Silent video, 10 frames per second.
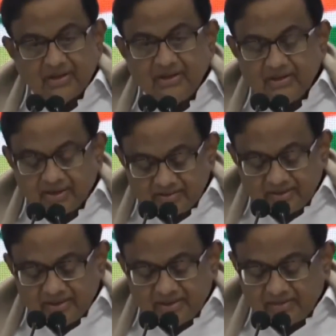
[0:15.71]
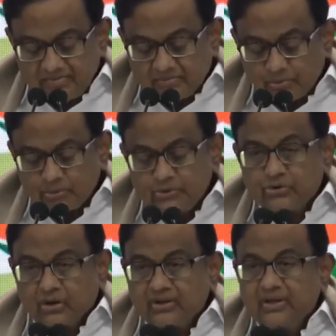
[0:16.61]
Nothing can be more
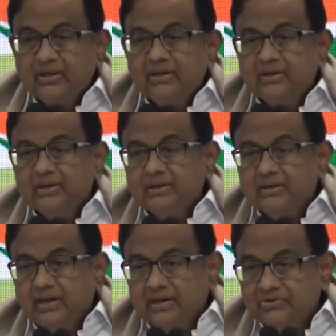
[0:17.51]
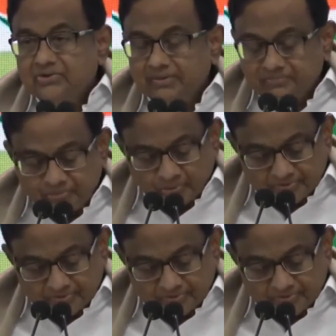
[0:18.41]
shocking and shameful.